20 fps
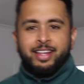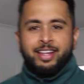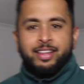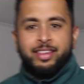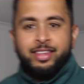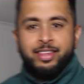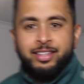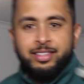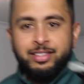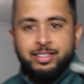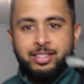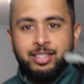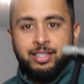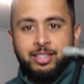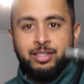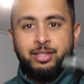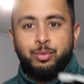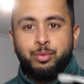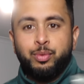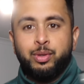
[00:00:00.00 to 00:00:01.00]
This
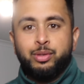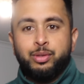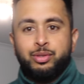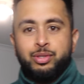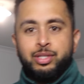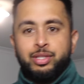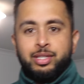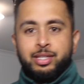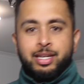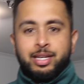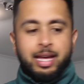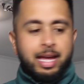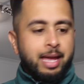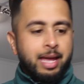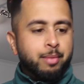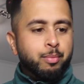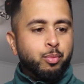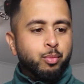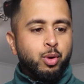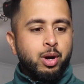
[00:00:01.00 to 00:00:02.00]
is the Wilson
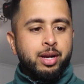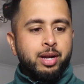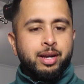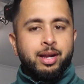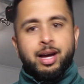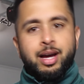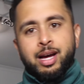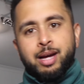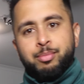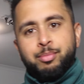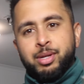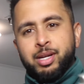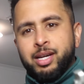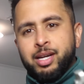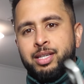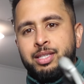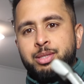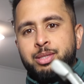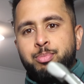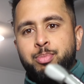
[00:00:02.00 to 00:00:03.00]
M1
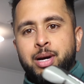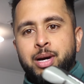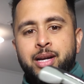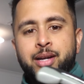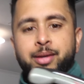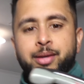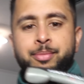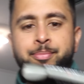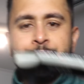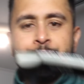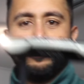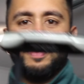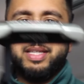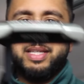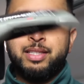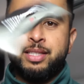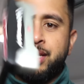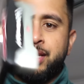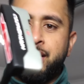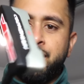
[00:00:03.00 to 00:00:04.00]
Harmonized putter.
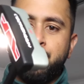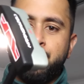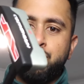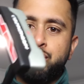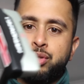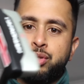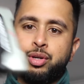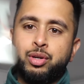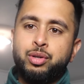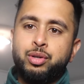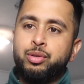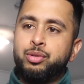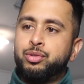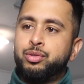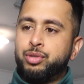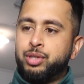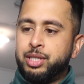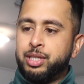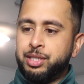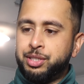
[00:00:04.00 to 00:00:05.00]
It's a heel toe
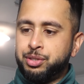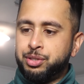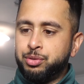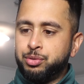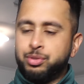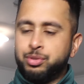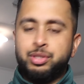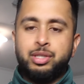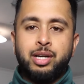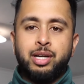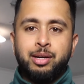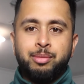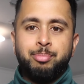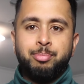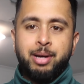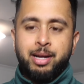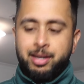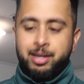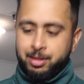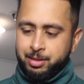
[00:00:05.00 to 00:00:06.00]
traditional style
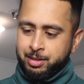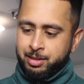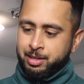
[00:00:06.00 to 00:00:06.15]
putter